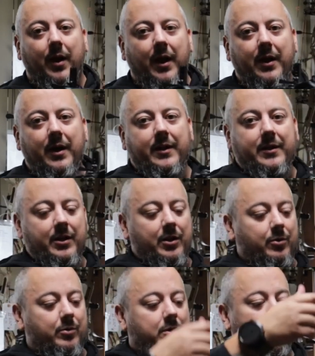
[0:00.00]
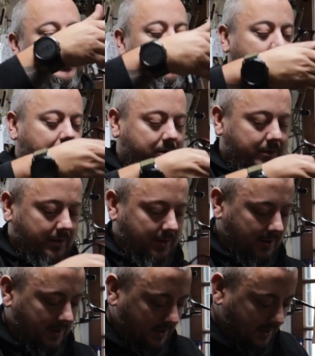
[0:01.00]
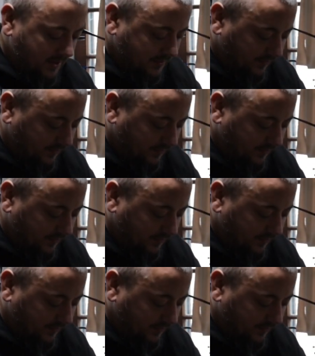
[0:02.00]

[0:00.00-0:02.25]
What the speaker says: I like to do as